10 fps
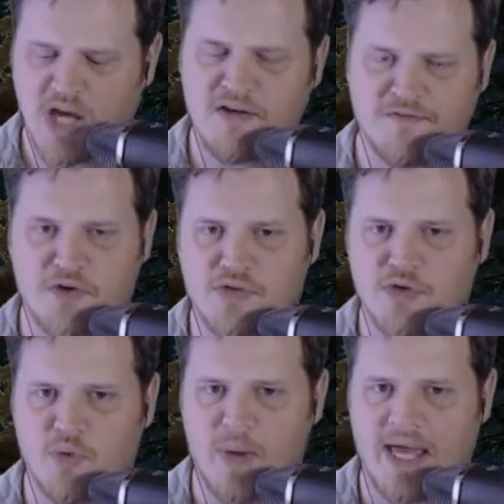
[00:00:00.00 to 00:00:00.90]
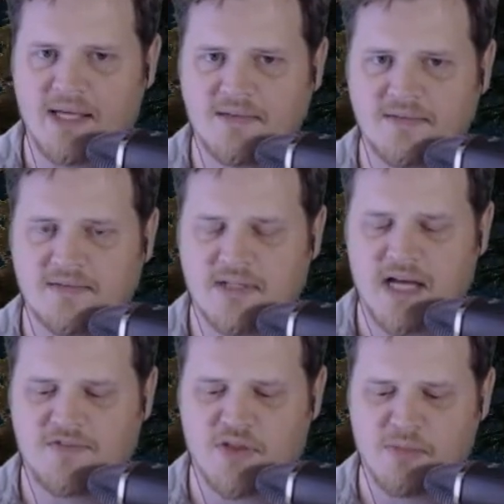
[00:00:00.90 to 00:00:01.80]
of further away
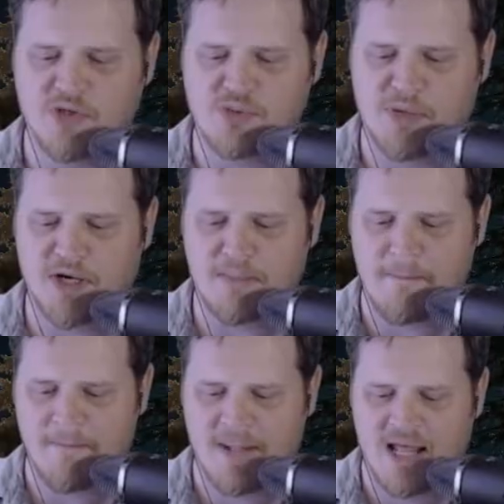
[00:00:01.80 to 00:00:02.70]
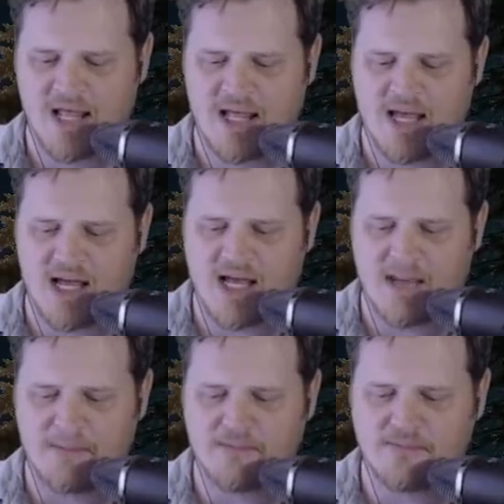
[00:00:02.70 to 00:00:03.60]
for the most part.
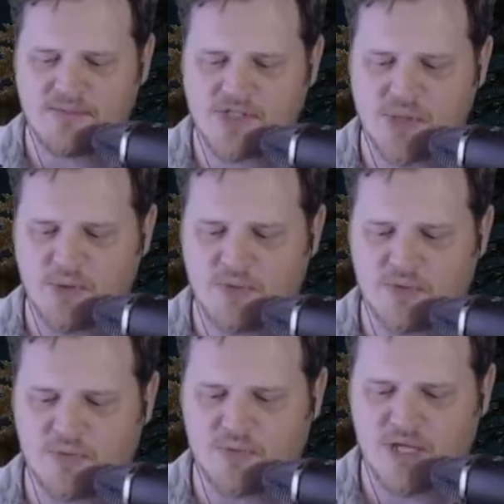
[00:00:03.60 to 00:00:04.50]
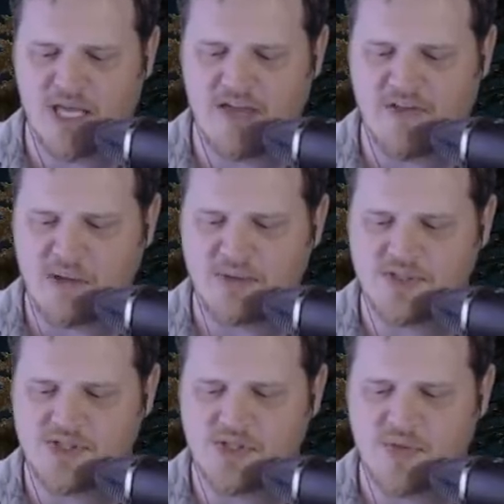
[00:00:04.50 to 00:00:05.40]
So if I
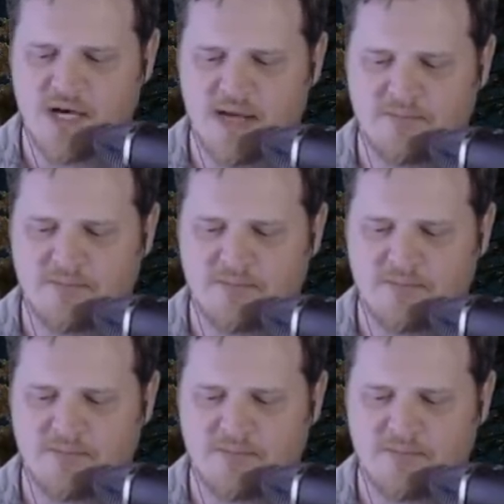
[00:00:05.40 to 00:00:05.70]
was to